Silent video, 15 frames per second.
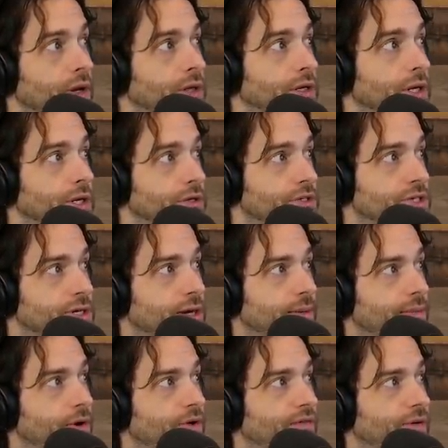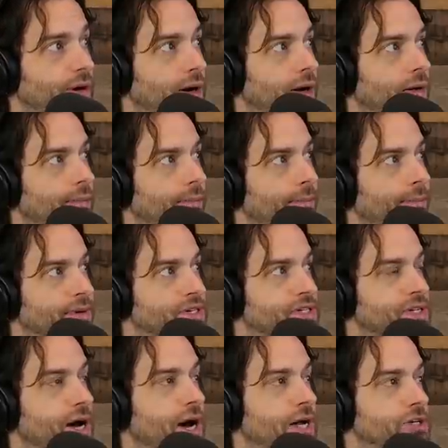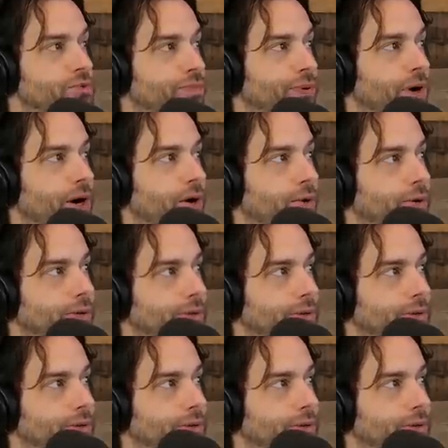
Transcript: You used to come over, massage bro.